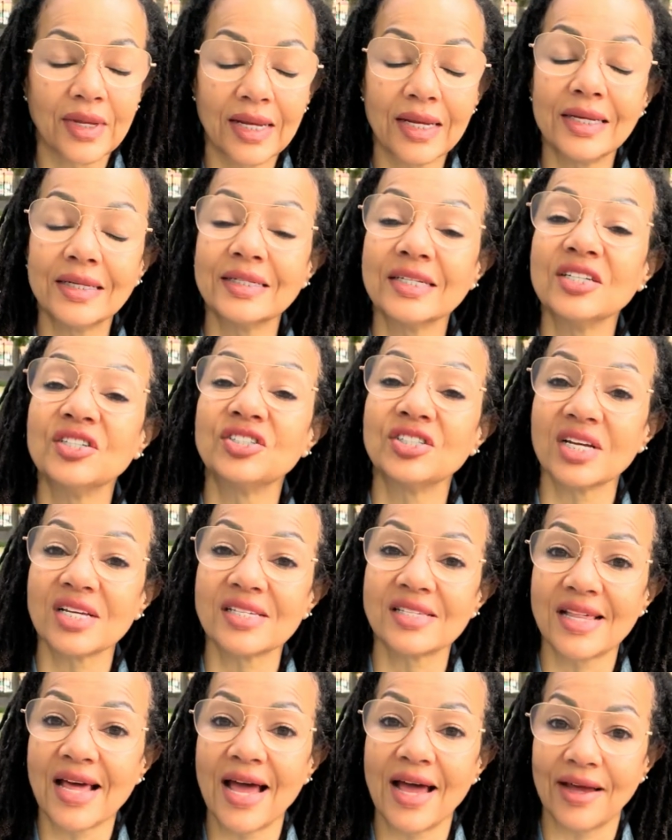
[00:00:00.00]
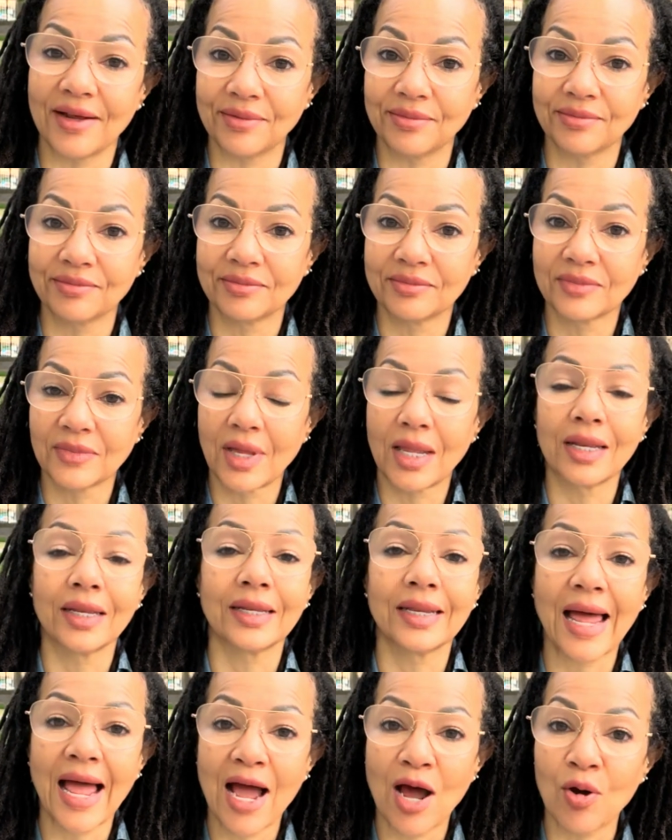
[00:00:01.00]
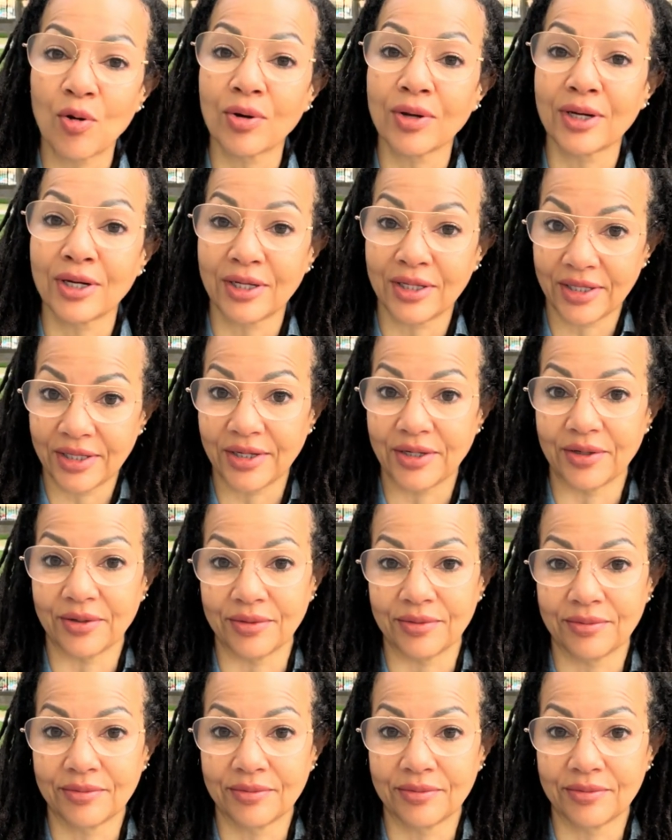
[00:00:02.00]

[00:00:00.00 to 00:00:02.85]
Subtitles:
He did just that, loud and clear.